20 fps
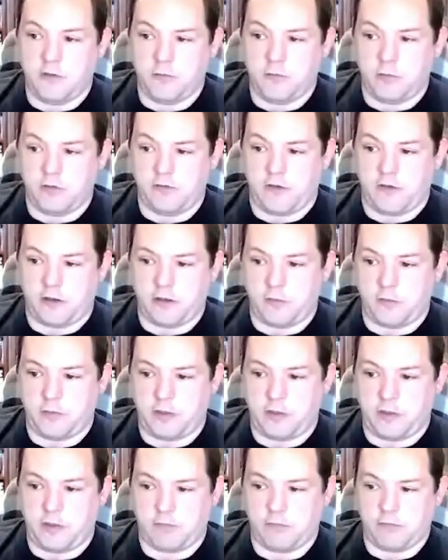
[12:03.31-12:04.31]
We
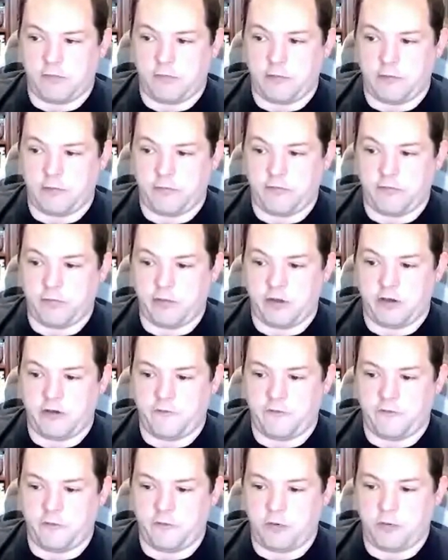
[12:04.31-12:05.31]
document, some of the
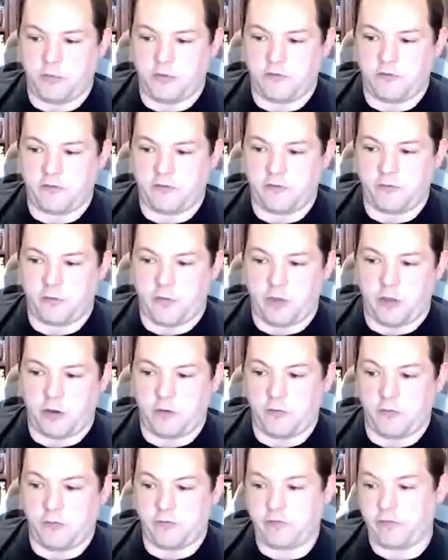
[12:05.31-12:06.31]
different permissions
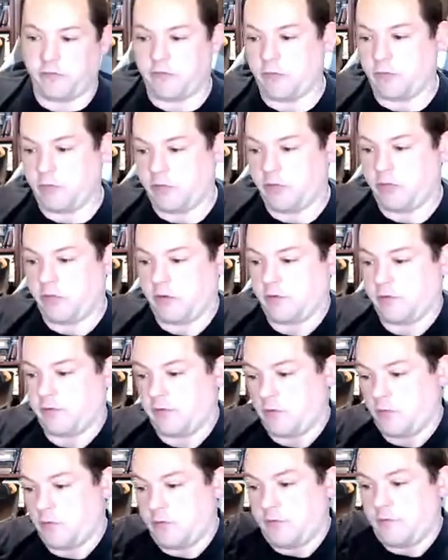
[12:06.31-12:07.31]
models and some of the things
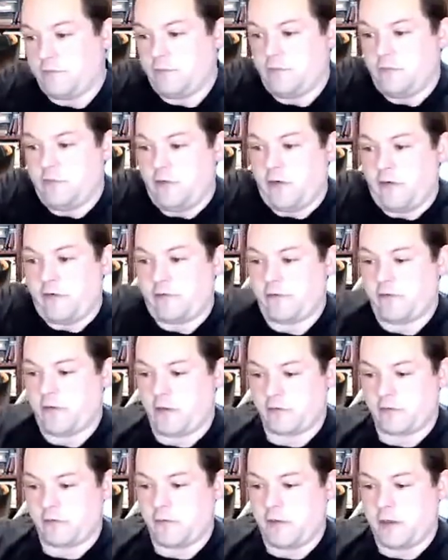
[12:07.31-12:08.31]
that we've just
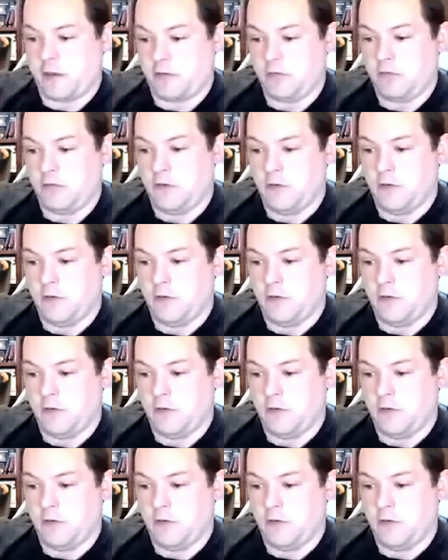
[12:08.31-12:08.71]
talked about.